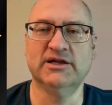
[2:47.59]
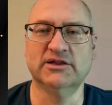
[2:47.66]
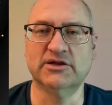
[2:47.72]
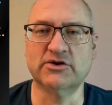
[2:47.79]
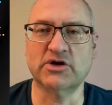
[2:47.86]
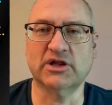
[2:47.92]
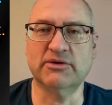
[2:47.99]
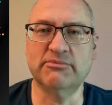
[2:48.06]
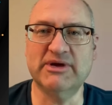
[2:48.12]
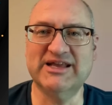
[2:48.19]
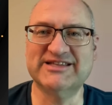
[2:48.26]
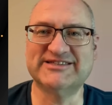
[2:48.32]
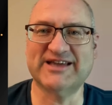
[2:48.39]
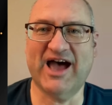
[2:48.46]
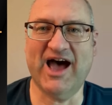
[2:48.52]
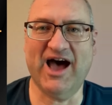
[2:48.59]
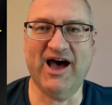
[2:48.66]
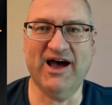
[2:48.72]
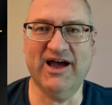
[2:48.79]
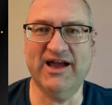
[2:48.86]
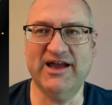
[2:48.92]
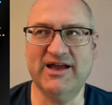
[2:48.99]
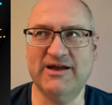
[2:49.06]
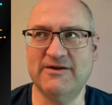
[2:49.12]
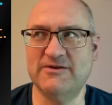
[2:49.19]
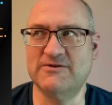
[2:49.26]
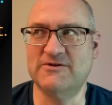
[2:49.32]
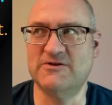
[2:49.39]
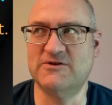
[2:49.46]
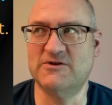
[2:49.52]
literally means I
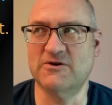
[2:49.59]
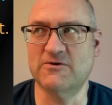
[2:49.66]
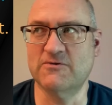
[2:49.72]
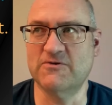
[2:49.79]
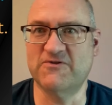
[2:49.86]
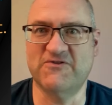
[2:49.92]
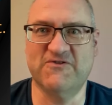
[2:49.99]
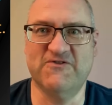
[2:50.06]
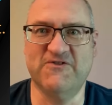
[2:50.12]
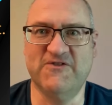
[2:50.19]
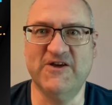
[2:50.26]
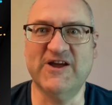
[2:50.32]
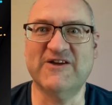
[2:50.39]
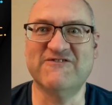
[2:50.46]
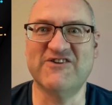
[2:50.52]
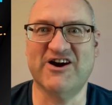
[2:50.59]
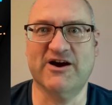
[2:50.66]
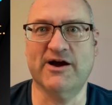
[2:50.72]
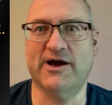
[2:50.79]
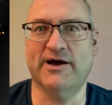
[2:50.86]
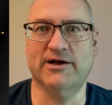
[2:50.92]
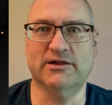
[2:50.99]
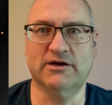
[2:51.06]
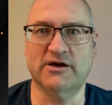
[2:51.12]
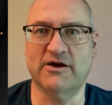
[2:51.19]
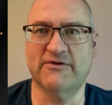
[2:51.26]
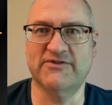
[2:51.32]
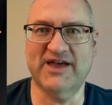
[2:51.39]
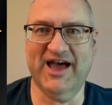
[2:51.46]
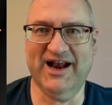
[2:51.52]
don't think very highly
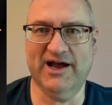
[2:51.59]
of that.